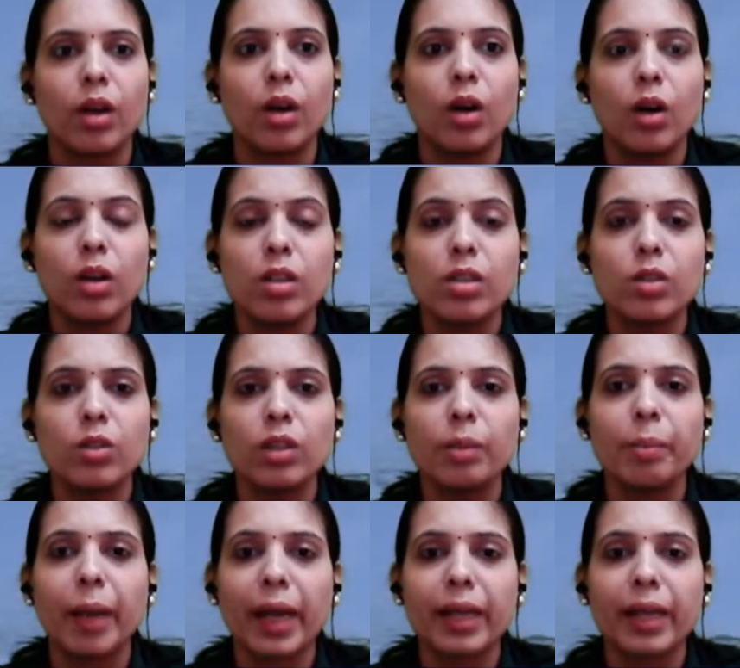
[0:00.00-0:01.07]
Also, the
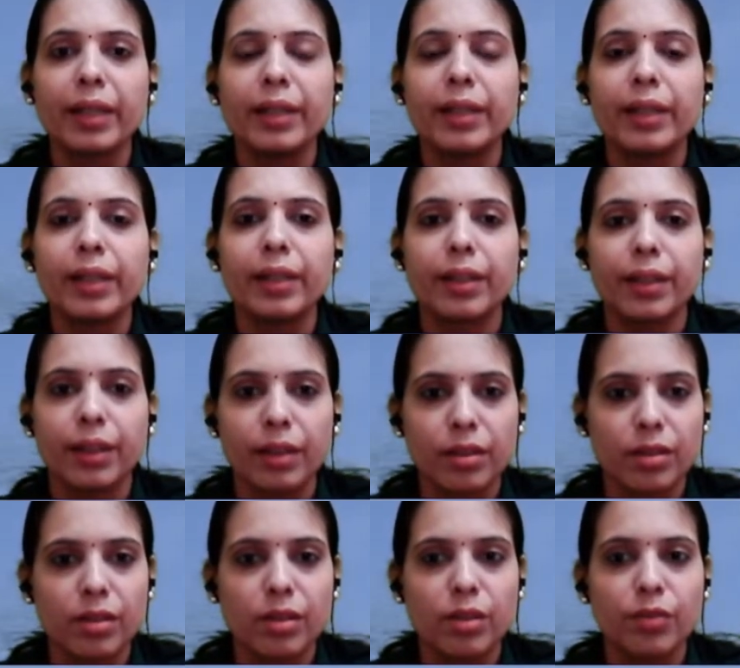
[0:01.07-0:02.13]
magnetic
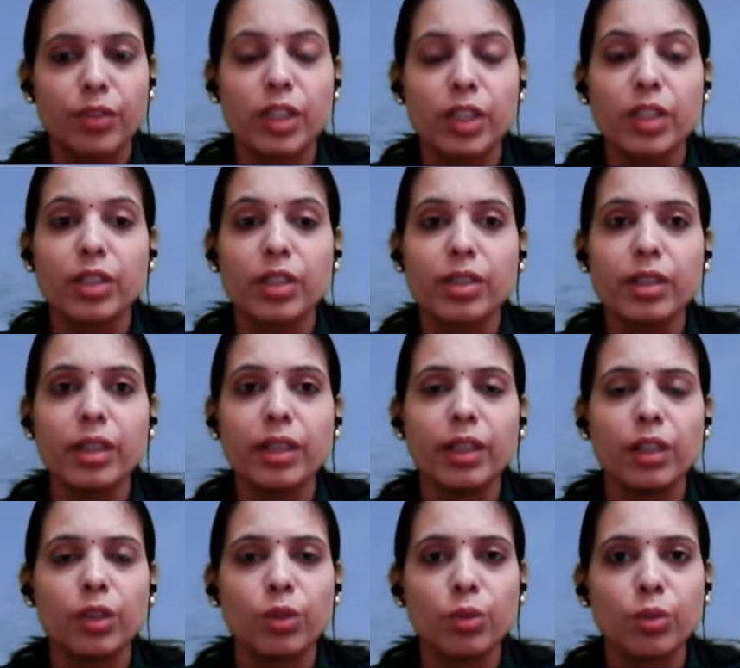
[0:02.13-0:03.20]
cranes, which are
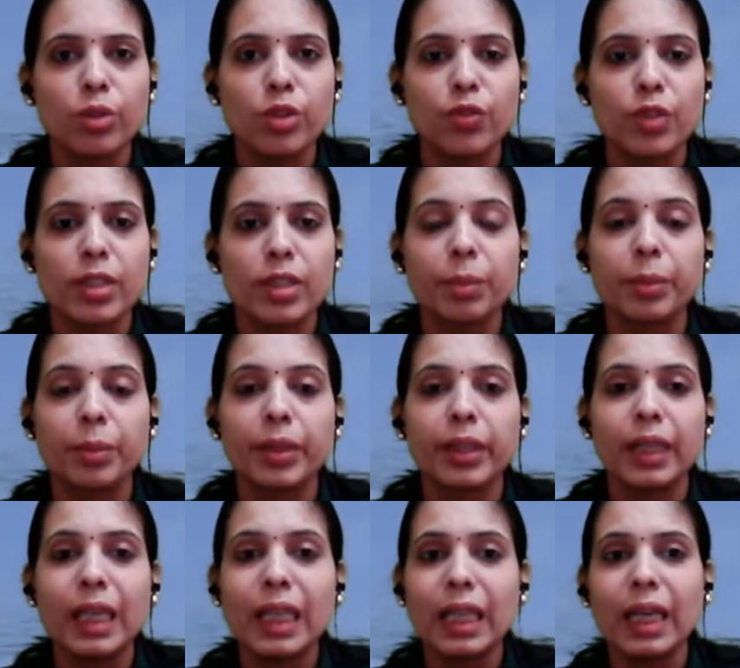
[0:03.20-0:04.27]
generally used for
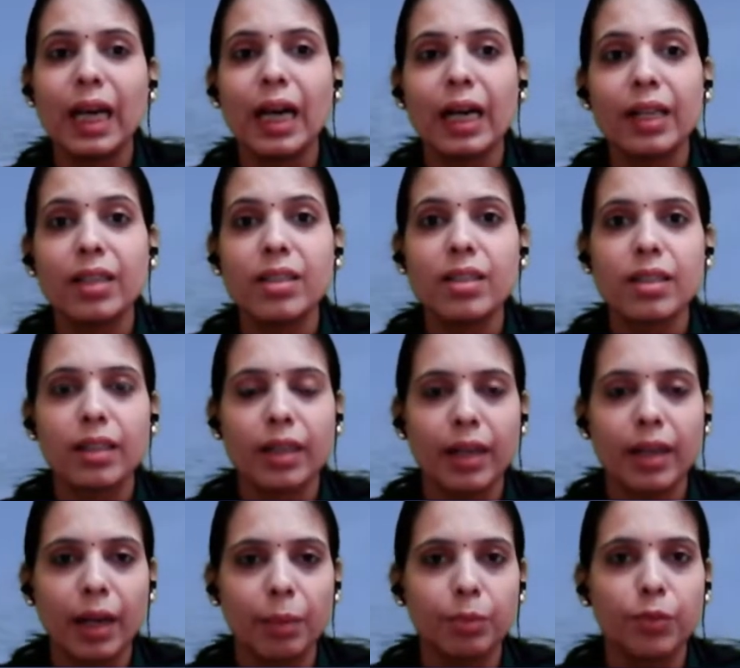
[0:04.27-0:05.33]
separating the iron
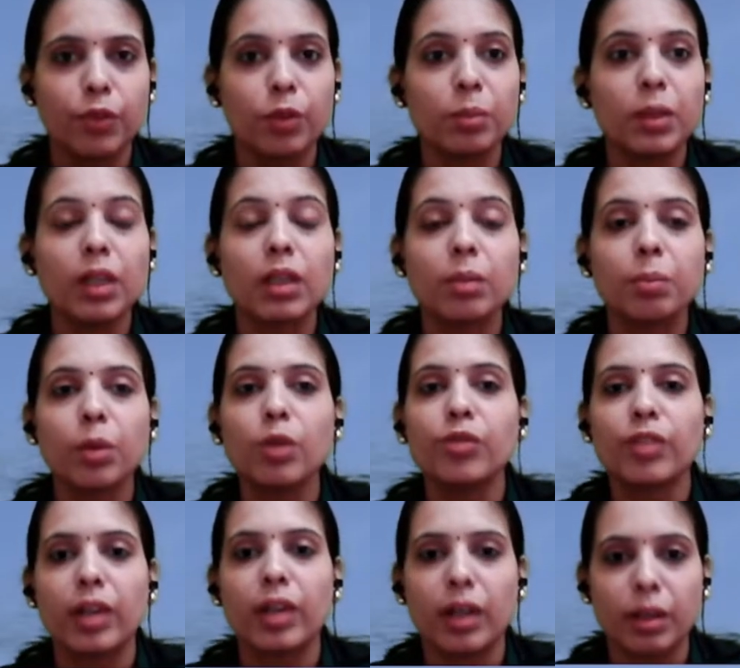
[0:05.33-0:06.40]
scrap from the heap
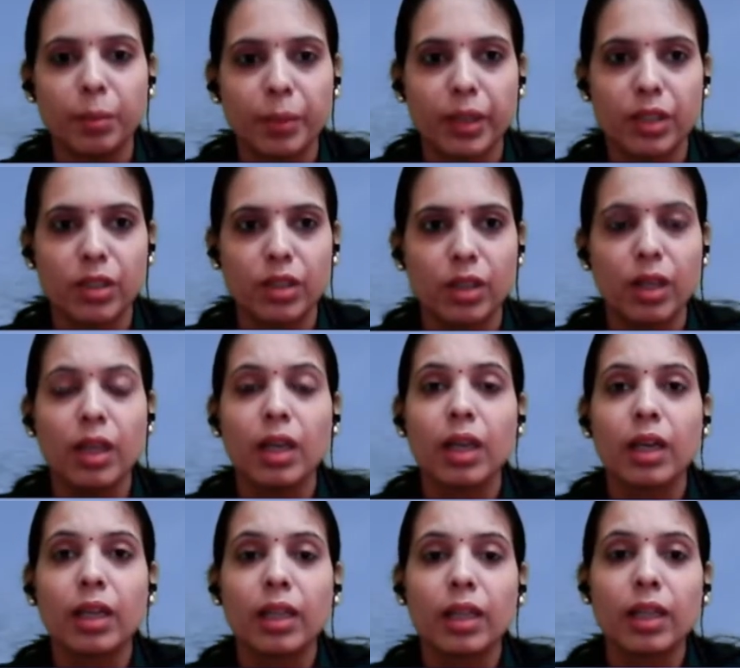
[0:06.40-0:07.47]
of garbage.
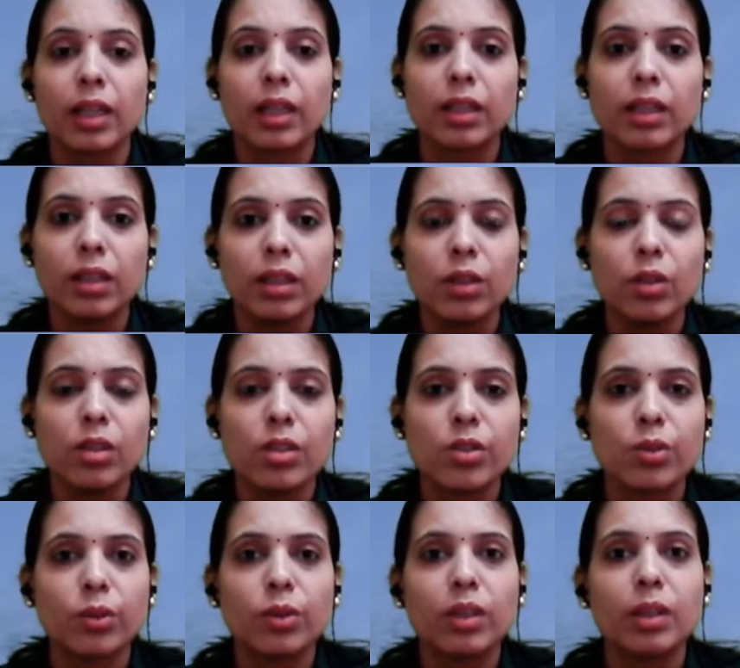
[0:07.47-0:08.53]
Here
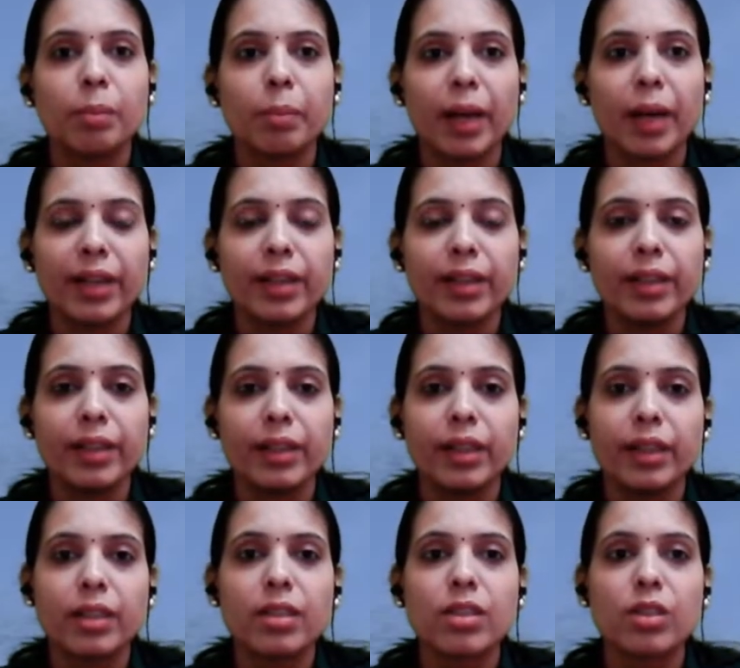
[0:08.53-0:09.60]
also, the magnet
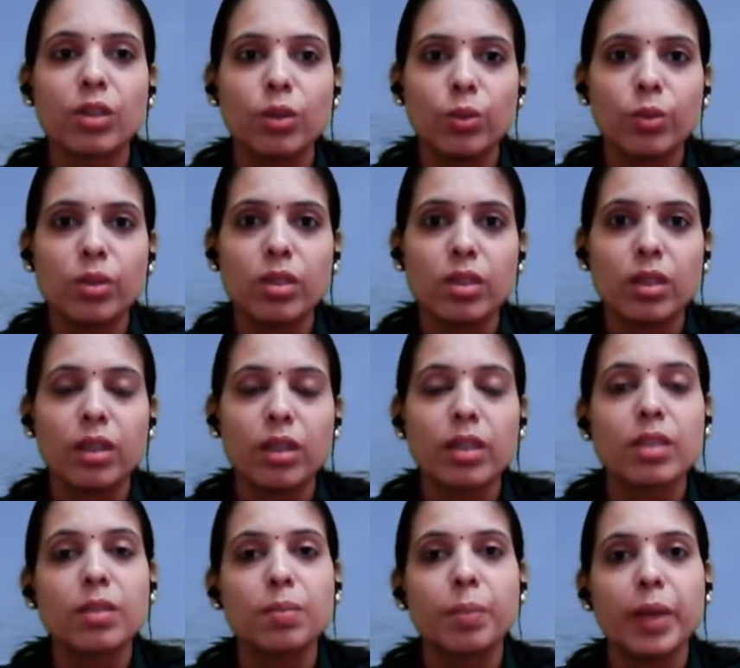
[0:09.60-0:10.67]
that is used
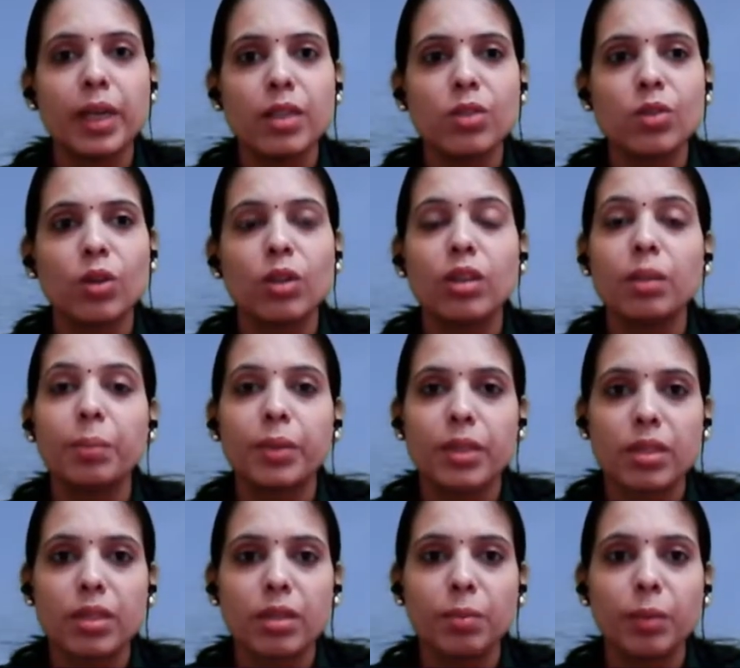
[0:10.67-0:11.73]
is based on the
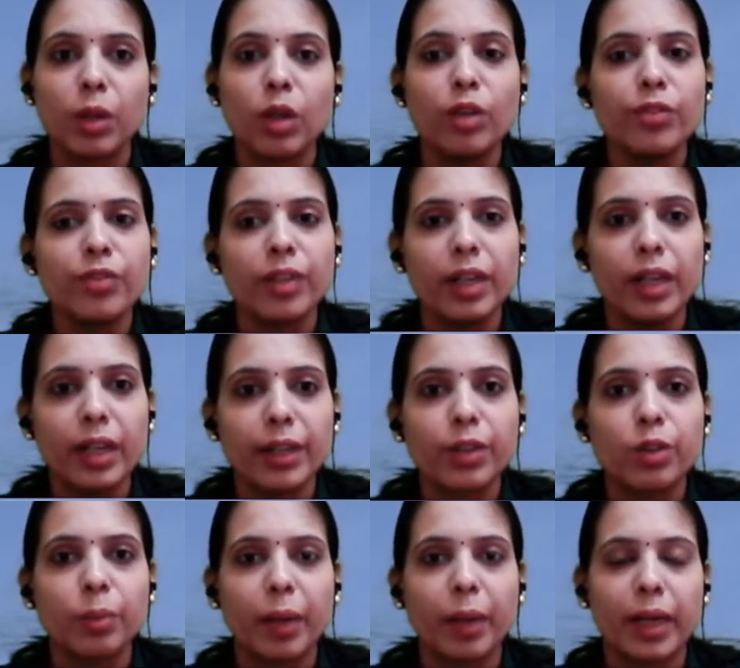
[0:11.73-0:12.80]
principle of
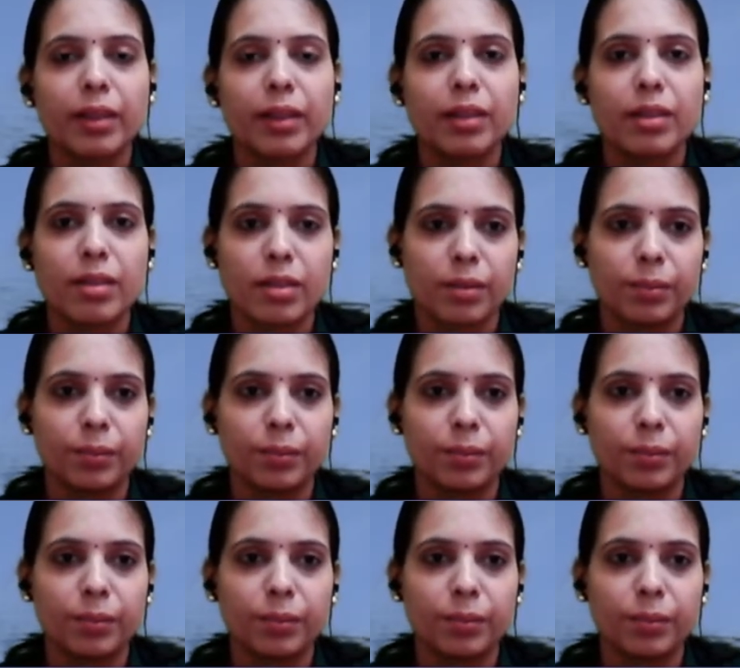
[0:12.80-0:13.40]
electromagnetism.